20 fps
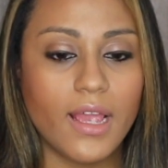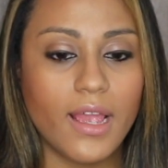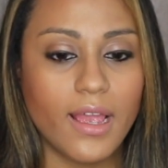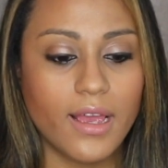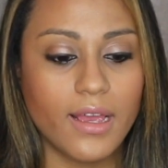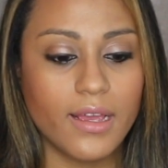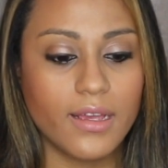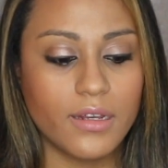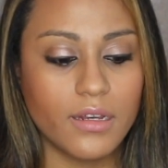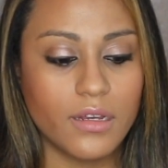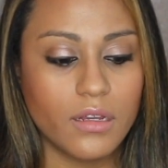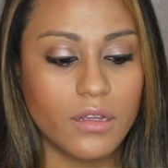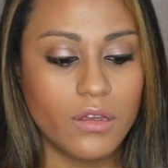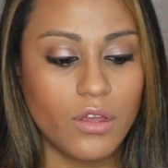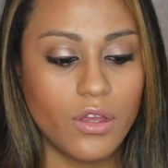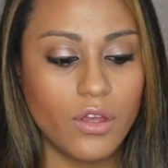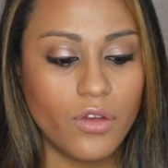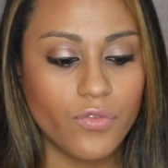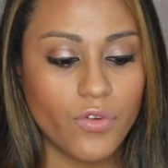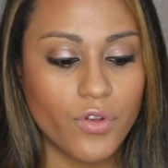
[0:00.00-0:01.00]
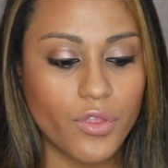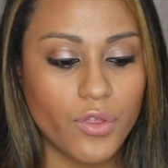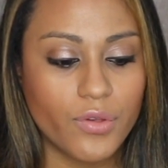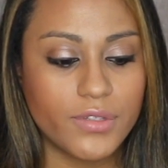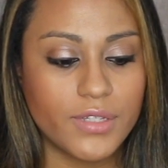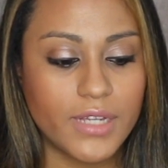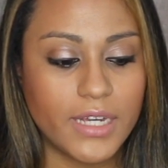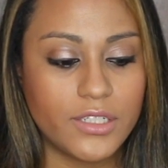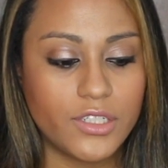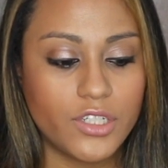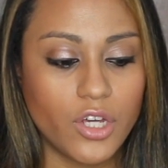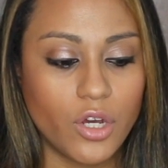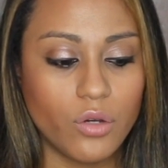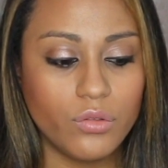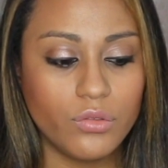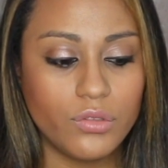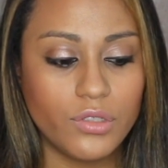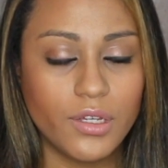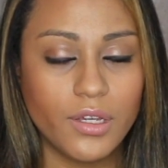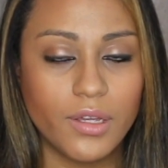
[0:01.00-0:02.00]
And for those that
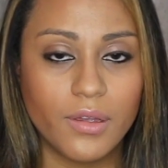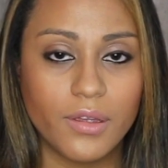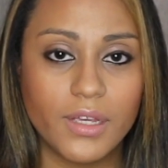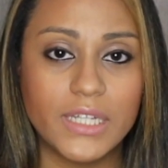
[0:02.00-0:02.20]
don't,